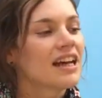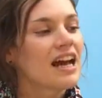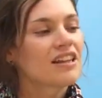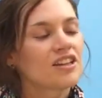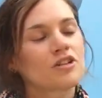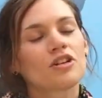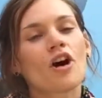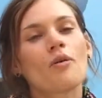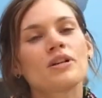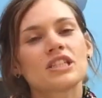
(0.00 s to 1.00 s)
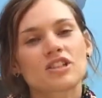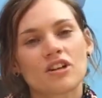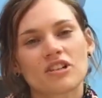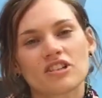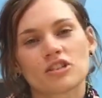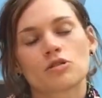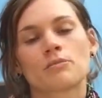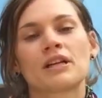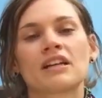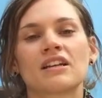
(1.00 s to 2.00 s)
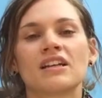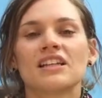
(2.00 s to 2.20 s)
and then you can always start storming